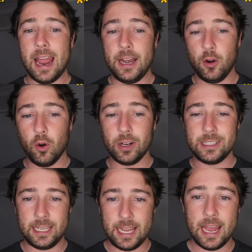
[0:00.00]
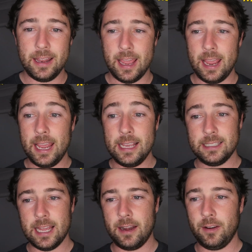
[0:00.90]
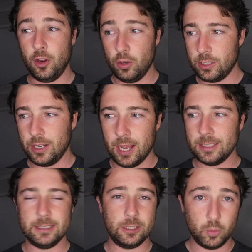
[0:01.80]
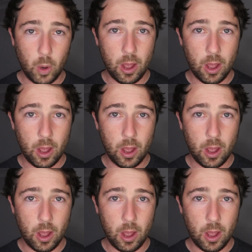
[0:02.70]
and in order to get there, he's then used the Nazis as